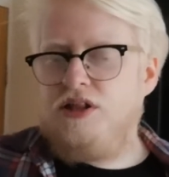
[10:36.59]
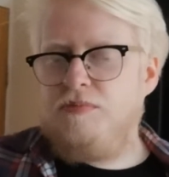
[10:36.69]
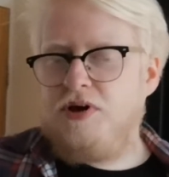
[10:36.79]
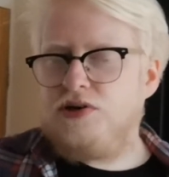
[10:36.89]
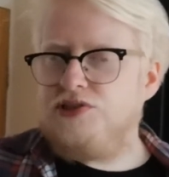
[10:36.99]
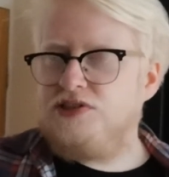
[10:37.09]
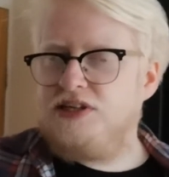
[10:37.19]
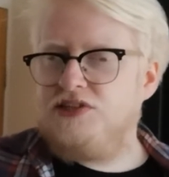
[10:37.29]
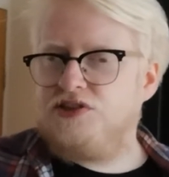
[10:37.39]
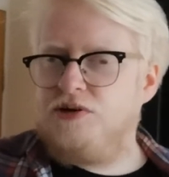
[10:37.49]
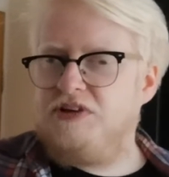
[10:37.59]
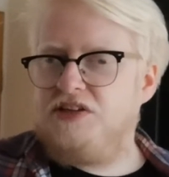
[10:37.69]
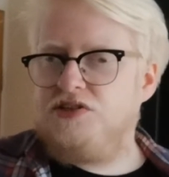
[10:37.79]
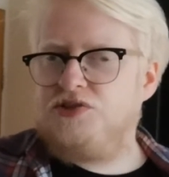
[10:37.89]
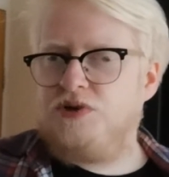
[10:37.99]
box is going to be
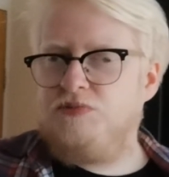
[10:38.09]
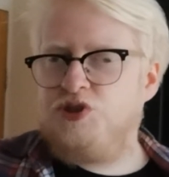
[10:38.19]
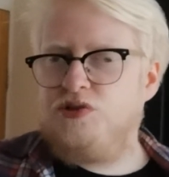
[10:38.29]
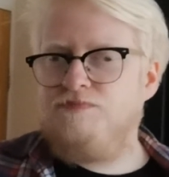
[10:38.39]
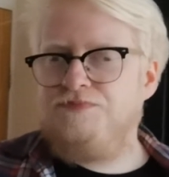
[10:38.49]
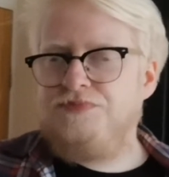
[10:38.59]
in the description.